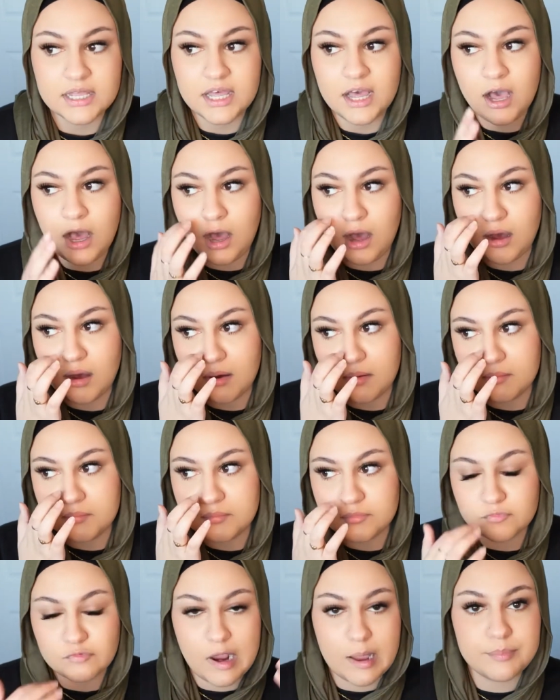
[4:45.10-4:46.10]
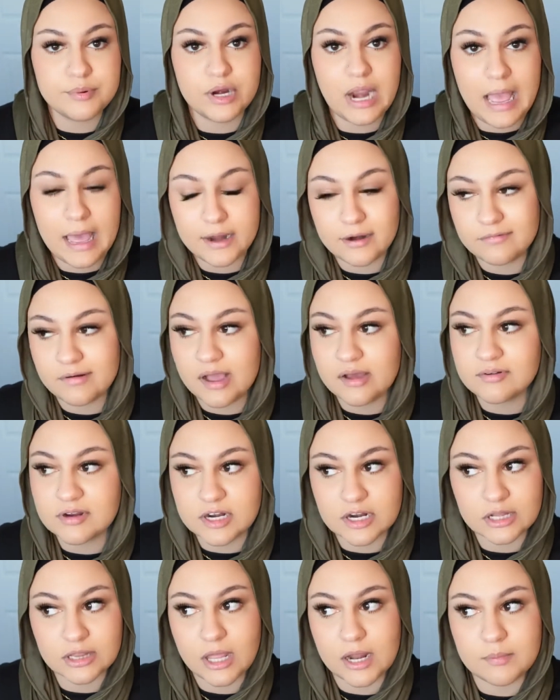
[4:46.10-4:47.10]
wrap your head around, and
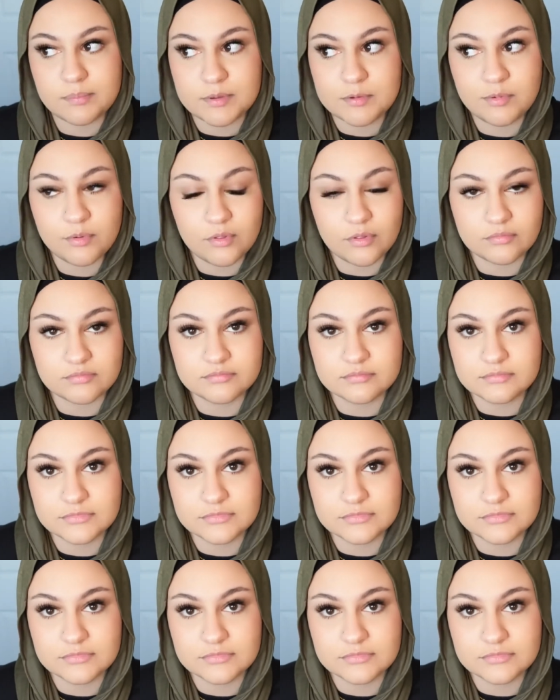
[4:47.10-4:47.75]
a lot of people